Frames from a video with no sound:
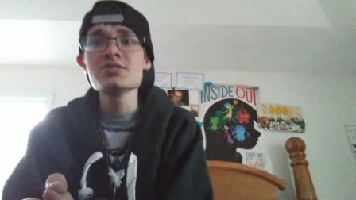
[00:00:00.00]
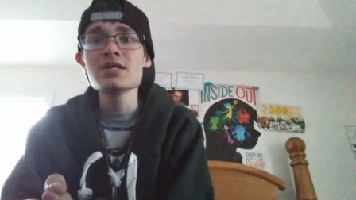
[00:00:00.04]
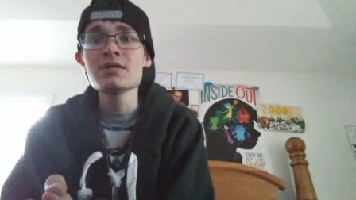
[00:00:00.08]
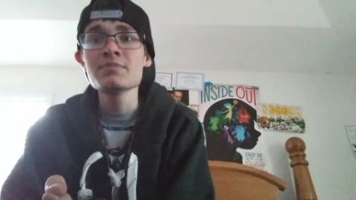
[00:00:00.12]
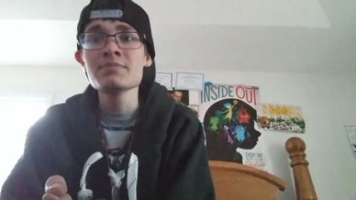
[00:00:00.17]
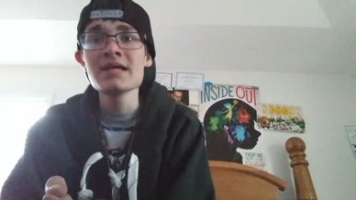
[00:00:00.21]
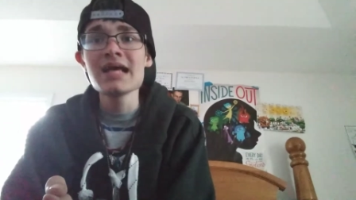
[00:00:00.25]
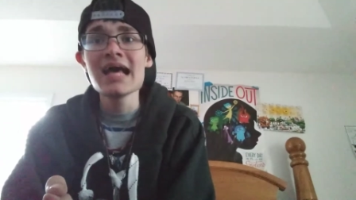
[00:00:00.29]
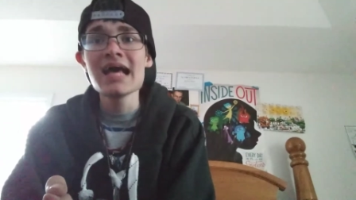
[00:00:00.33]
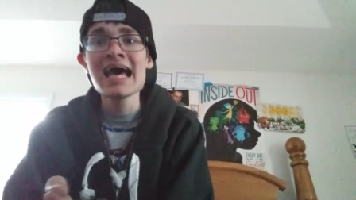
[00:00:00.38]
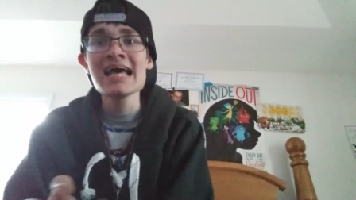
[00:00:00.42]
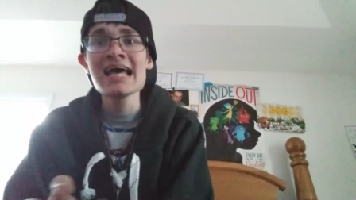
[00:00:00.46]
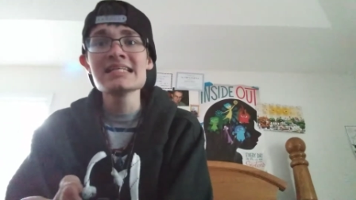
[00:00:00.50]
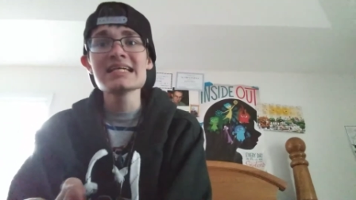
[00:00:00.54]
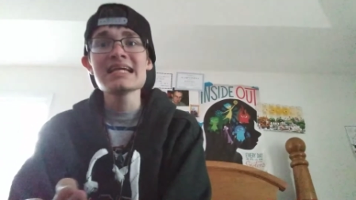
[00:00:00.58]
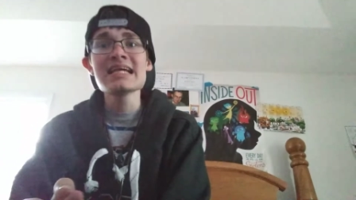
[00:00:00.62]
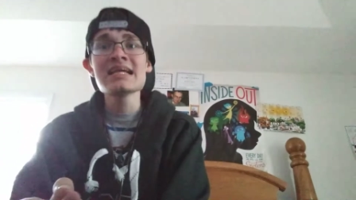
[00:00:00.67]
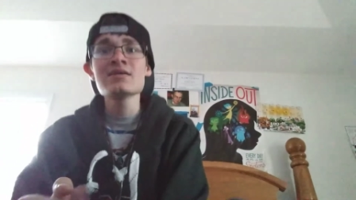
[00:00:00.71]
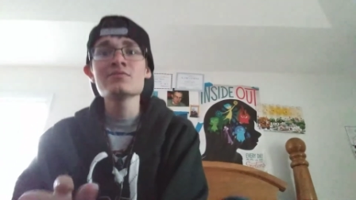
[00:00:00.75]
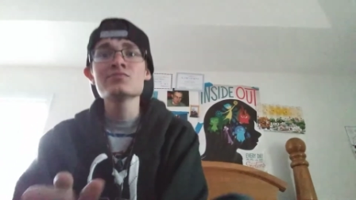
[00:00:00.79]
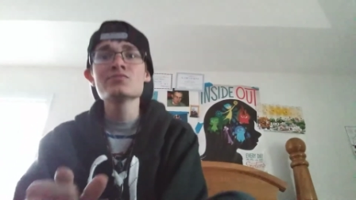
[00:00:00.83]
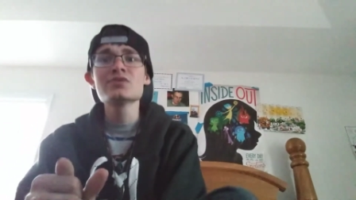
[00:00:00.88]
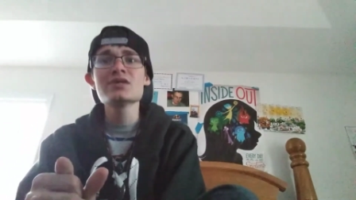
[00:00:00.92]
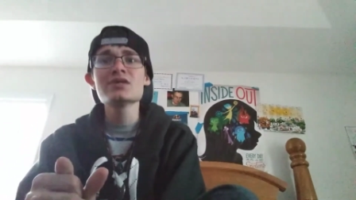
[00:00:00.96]
I mean, I was
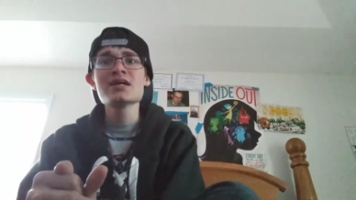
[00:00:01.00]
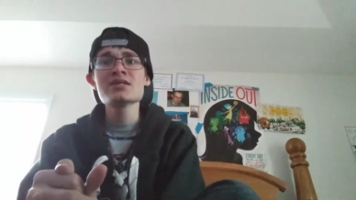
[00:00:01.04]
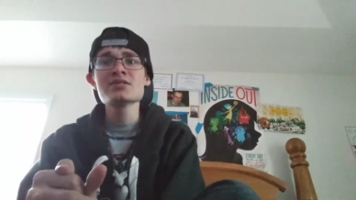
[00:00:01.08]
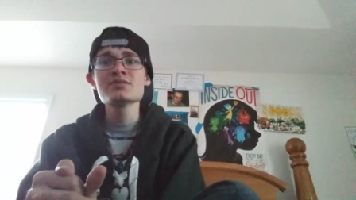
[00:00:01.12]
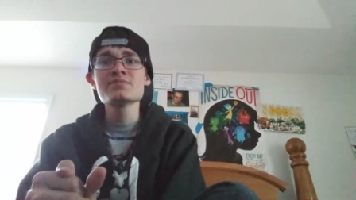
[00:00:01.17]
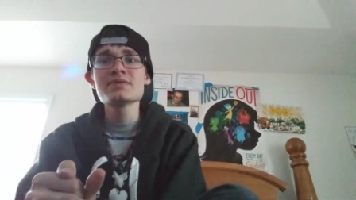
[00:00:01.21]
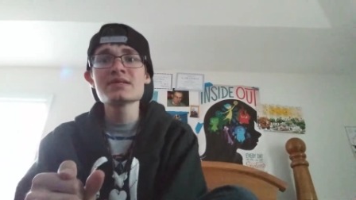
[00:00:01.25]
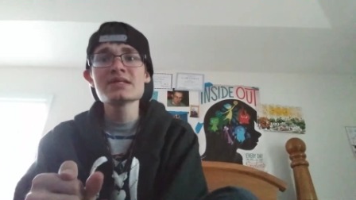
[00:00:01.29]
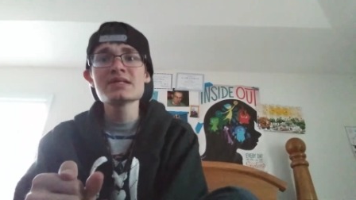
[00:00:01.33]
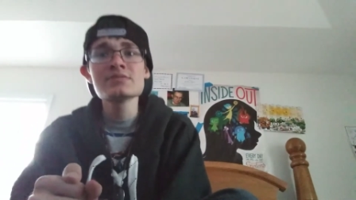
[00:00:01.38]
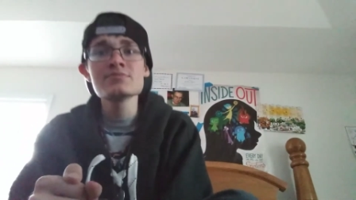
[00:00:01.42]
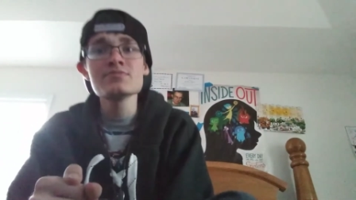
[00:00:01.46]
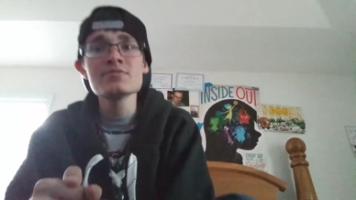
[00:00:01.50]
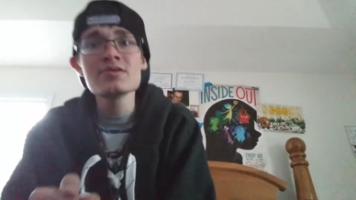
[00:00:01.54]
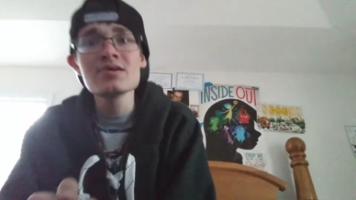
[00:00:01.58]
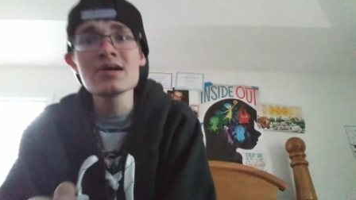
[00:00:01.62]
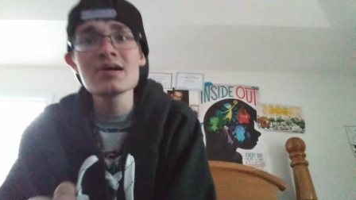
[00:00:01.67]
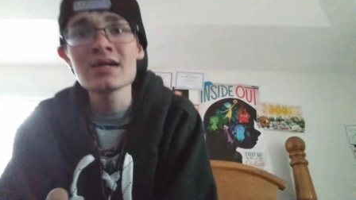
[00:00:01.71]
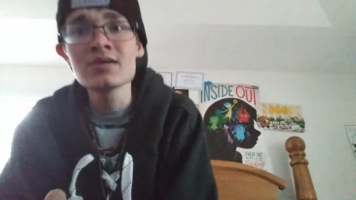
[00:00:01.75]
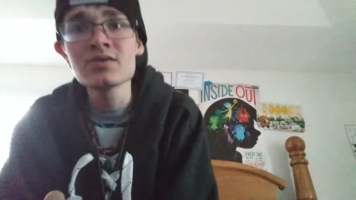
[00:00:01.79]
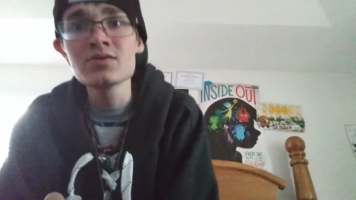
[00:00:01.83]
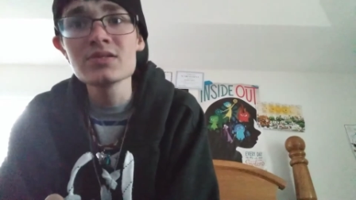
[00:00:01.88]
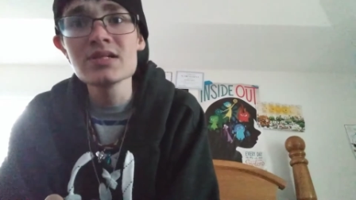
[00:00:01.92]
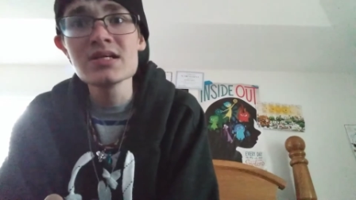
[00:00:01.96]
eating lunch because we were
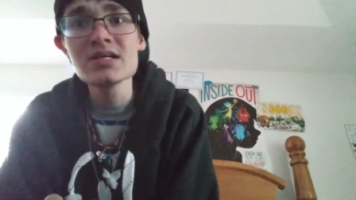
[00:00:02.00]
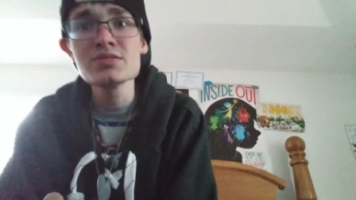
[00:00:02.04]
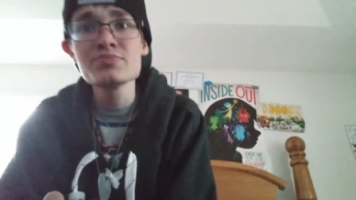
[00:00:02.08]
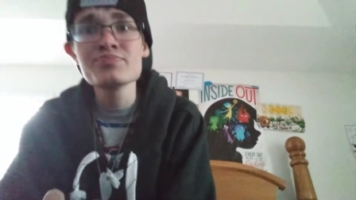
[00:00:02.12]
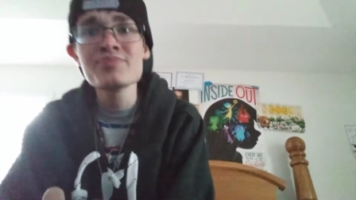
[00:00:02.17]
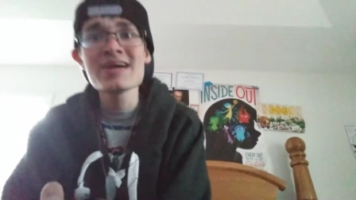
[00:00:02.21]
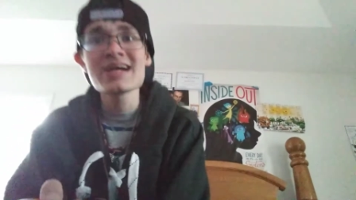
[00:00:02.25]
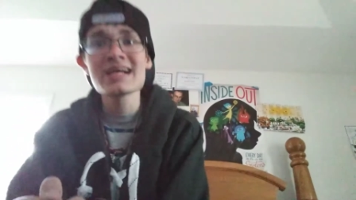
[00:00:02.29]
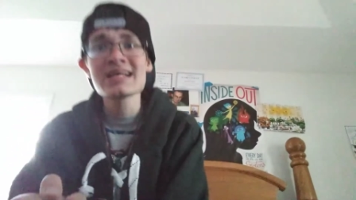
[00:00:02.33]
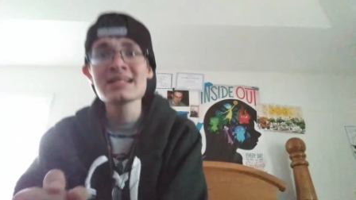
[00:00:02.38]
on our lunch break.